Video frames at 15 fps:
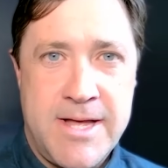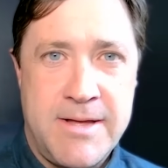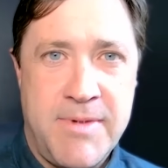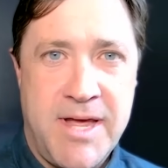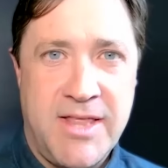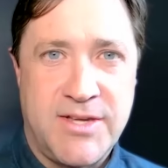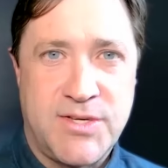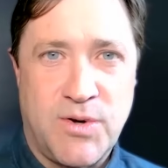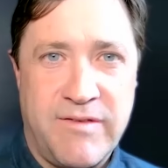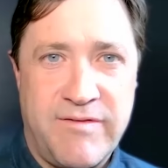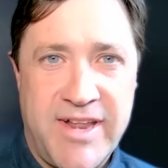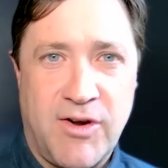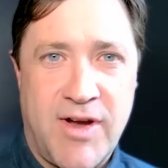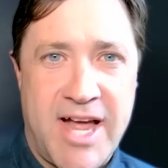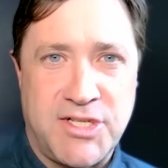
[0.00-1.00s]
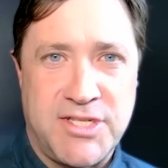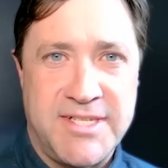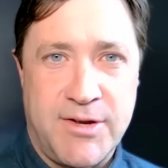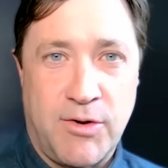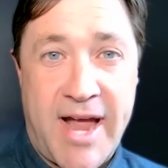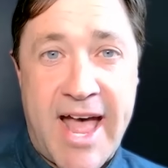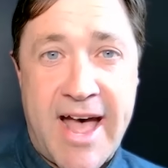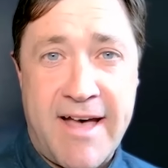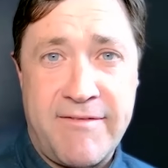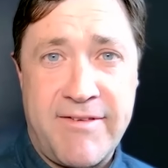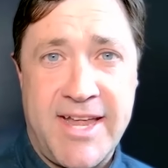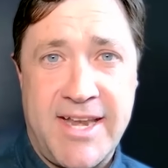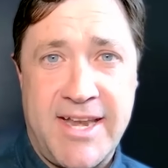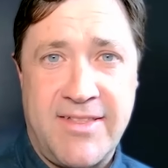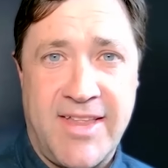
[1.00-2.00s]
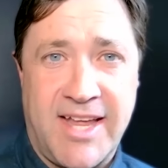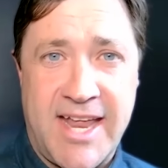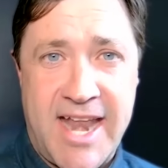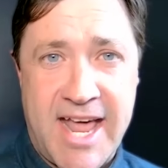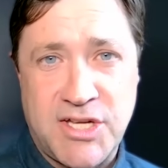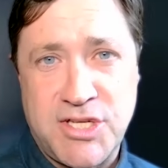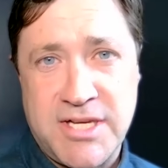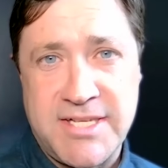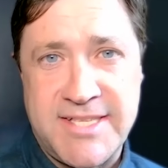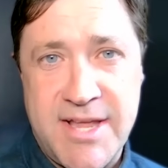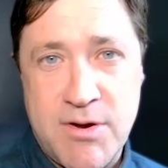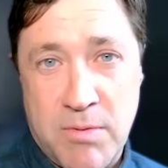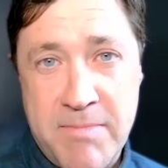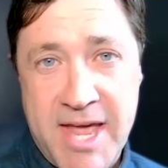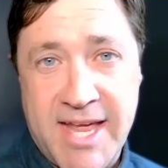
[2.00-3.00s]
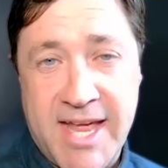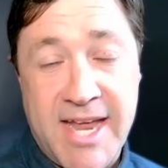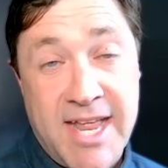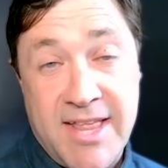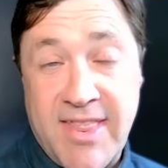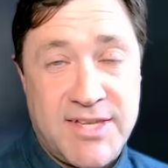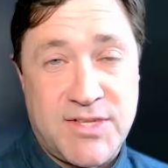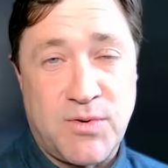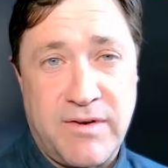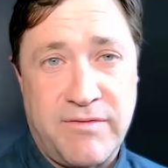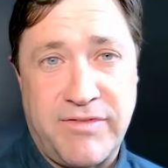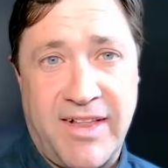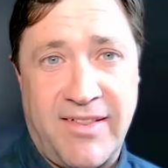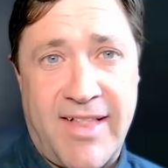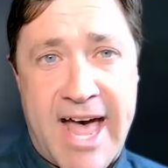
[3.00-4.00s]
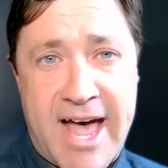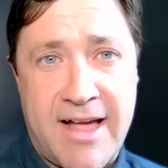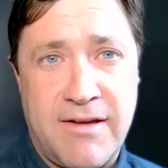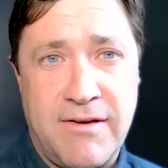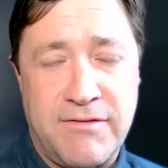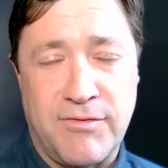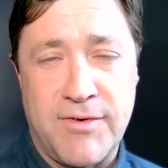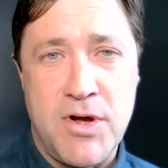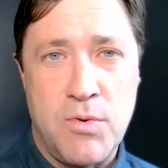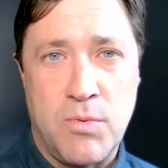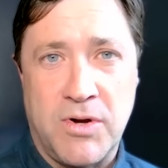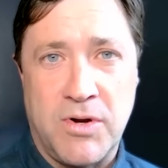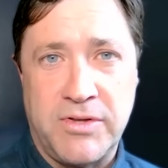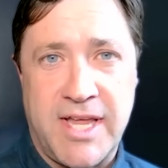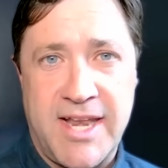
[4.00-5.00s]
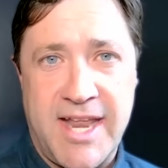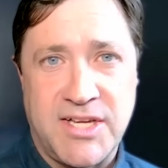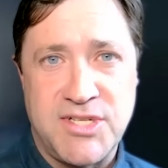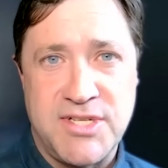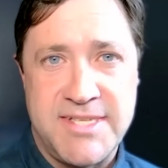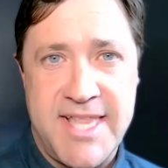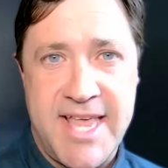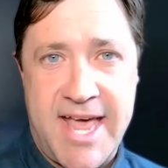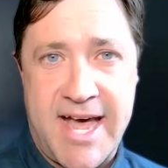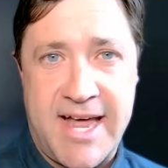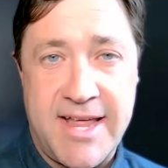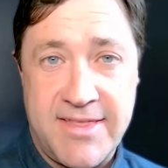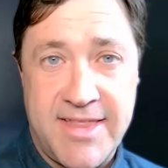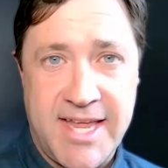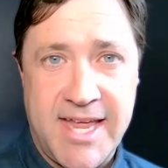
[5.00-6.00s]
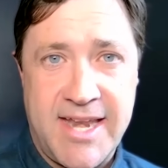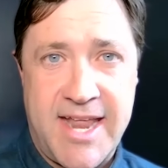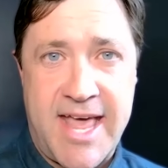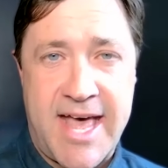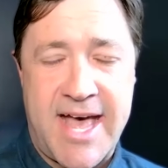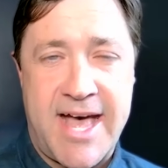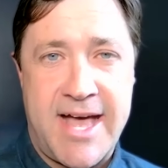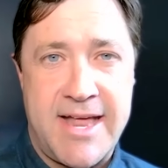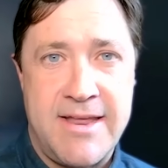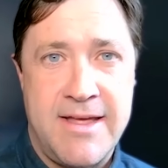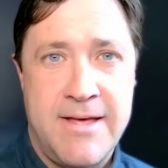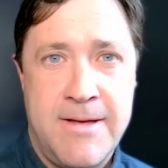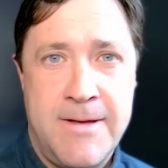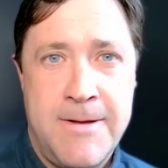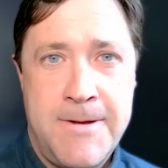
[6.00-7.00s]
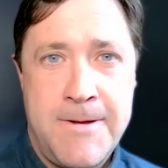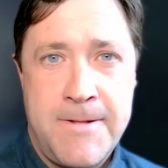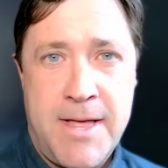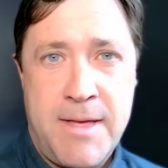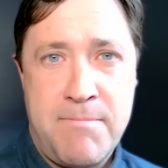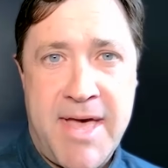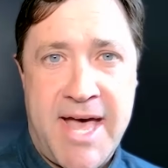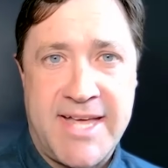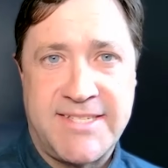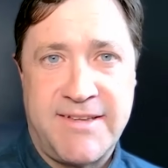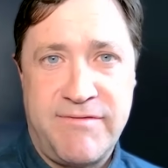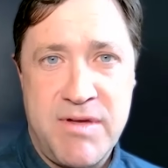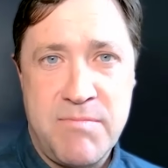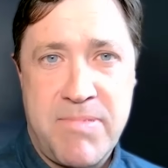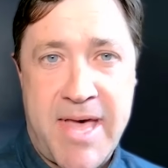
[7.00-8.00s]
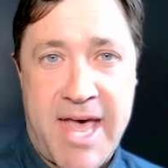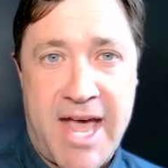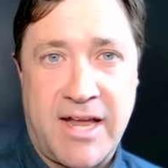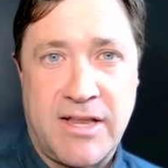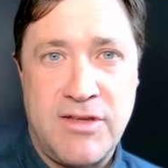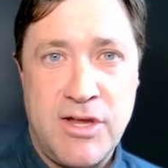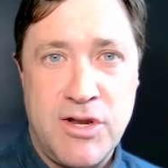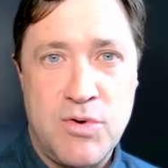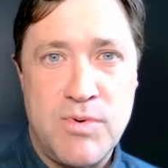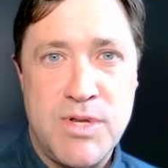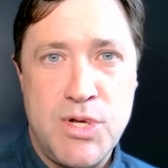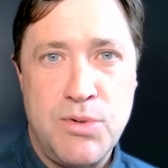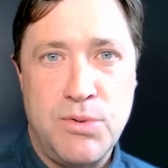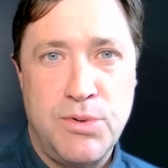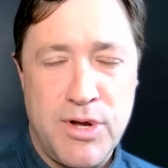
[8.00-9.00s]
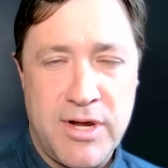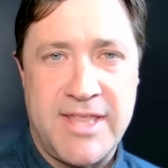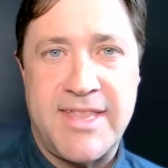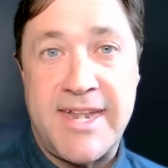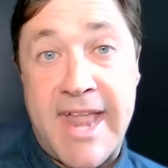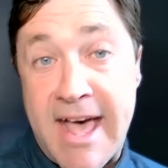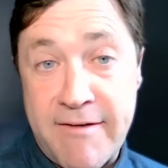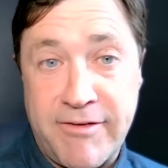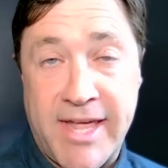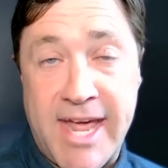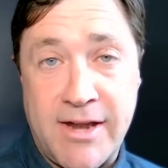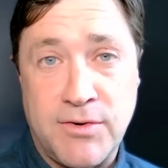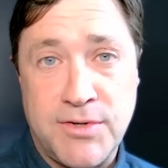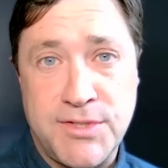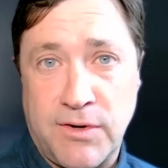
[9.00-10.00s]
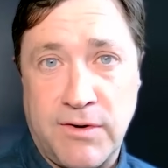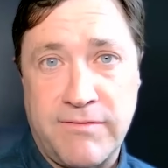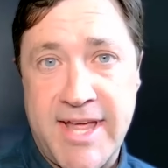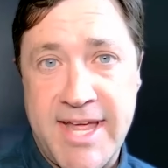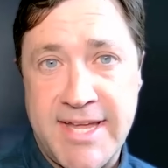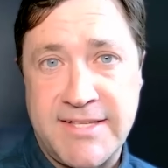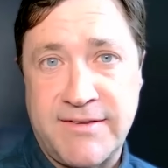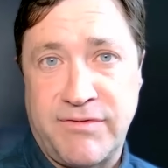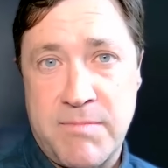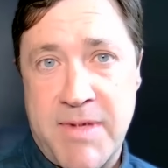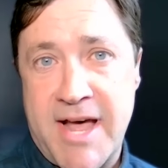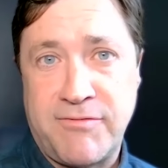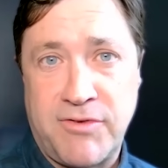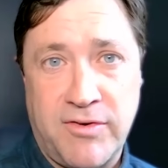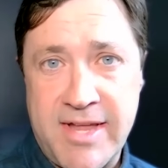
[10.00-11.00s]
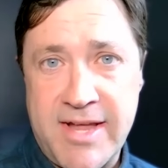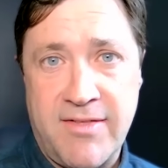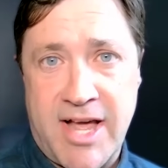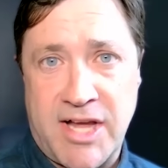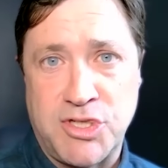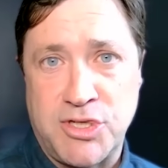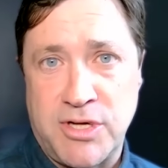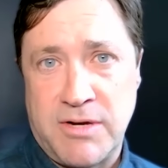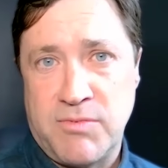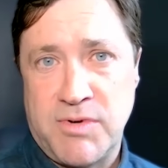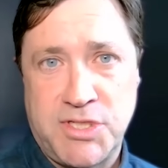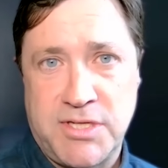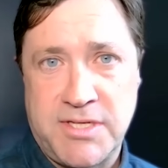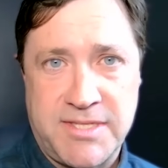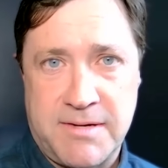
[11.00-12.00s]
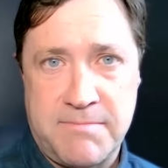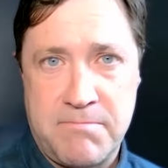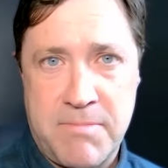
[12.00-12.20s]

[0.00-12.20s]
in the sort of interactions they were having and the connections they were making, and then sort of the lack of real world connections they had, I think it had a massive impact. When you look at the Navigator surveys from after the election, which is a